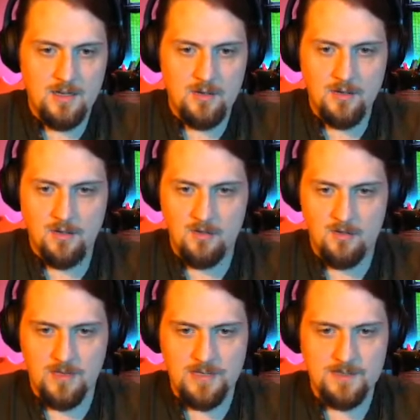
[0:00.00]

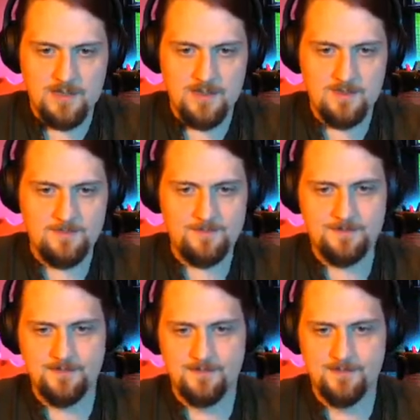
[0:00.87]
Alright.
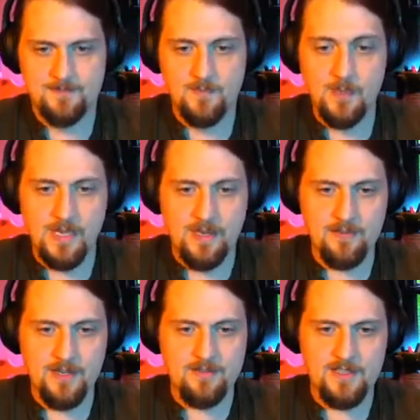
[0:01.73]
We
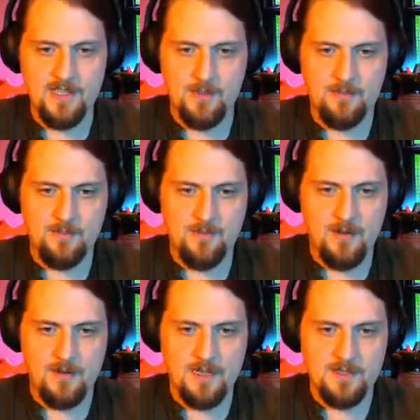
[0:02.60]
have enough time
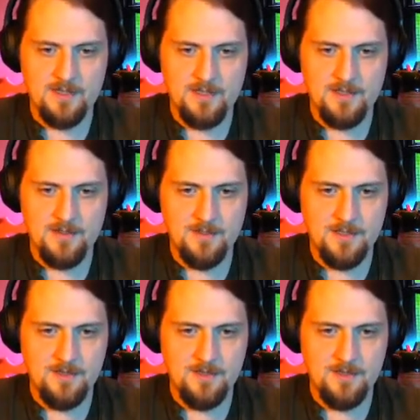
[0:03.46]
for our last story.